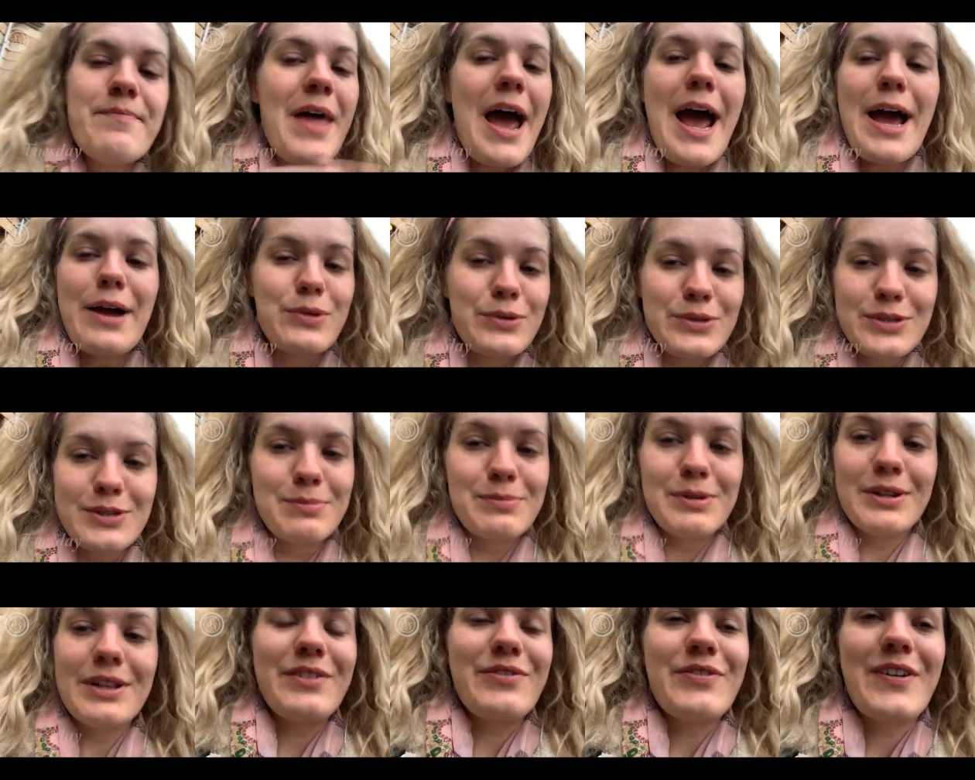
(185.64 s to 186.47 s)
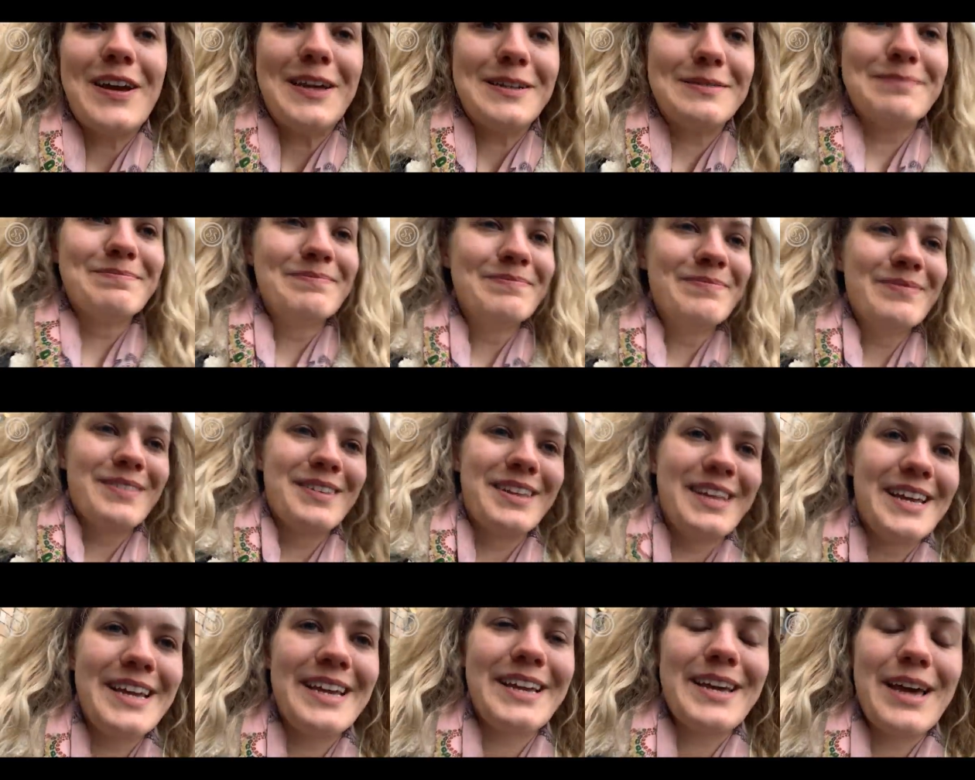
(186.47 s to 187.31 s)
Ankle's completely fine.
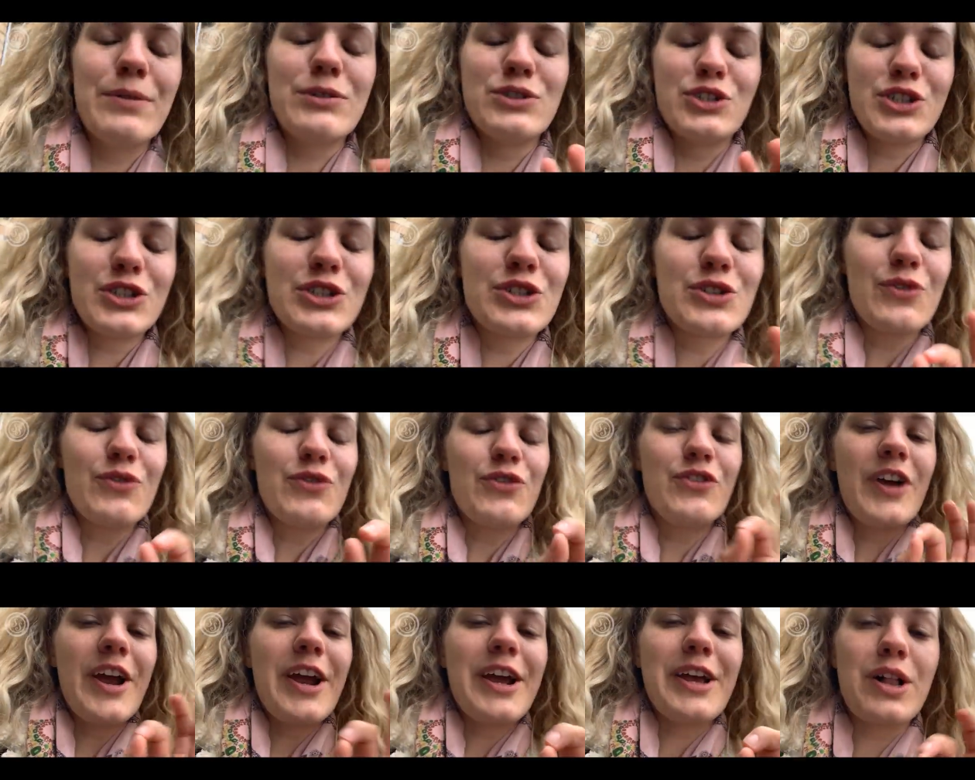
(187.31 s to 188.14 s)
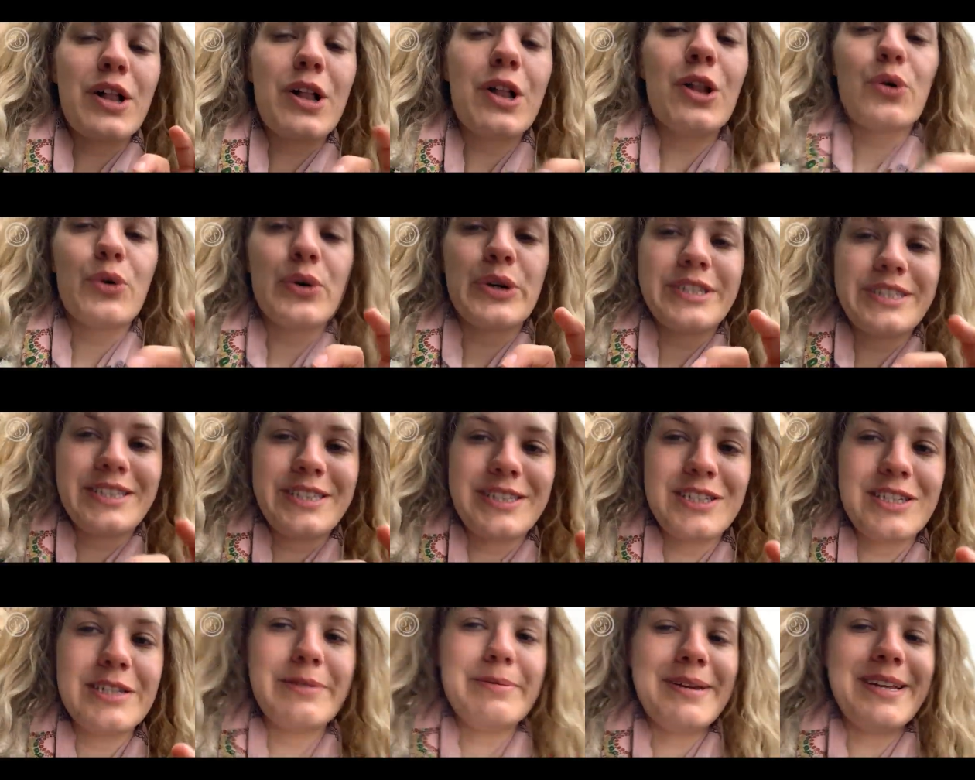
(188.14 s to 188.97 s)
Like, it was just very
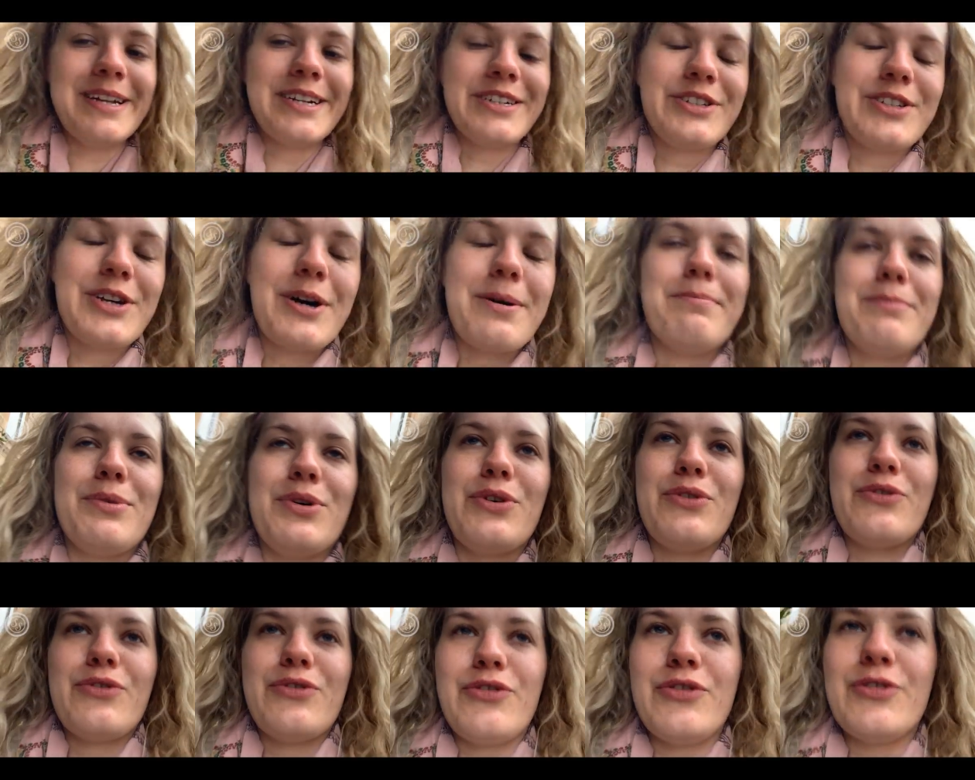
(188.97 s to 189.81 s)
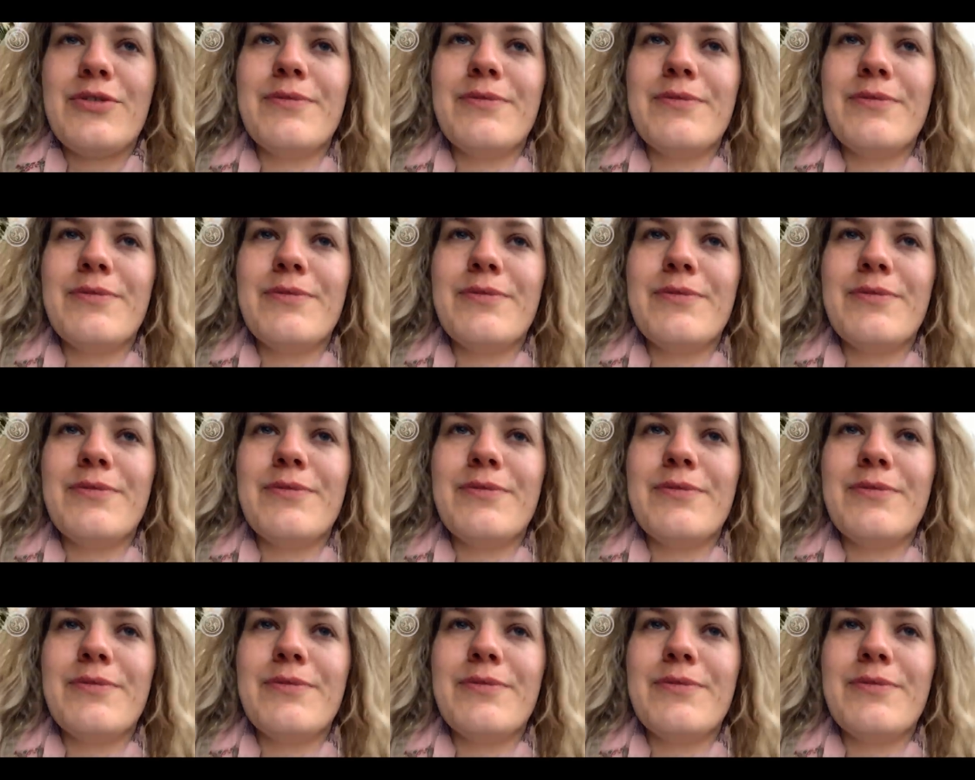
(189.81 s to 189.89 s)
close to being a dumb move.